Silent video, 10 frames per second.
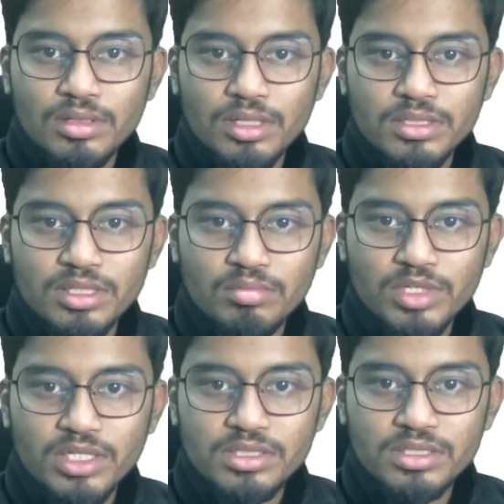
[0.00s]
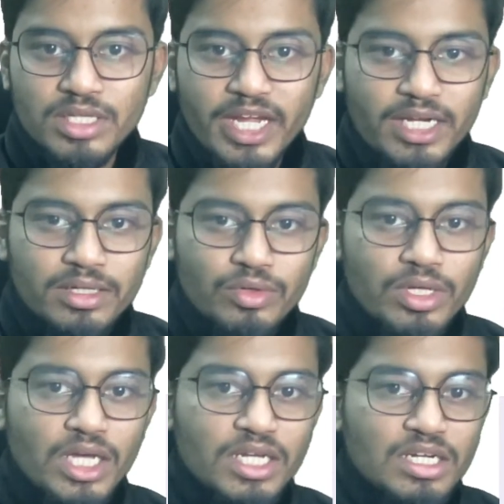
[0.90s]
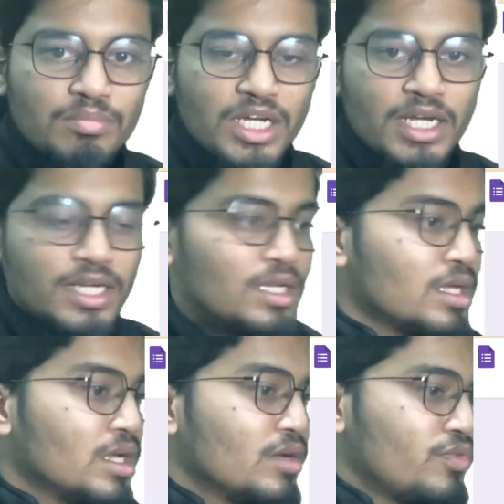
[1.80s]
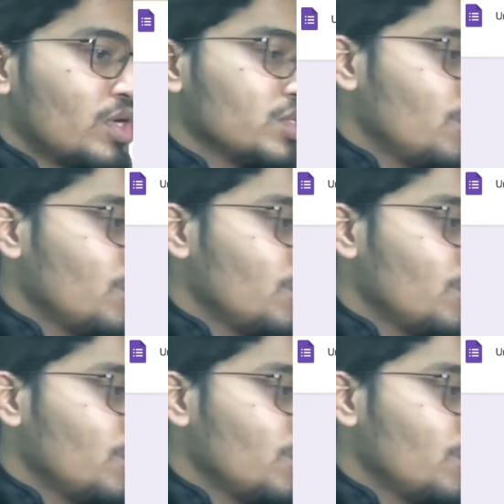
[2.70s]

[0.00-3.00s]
Its number is 8. Okay, I can come back later. For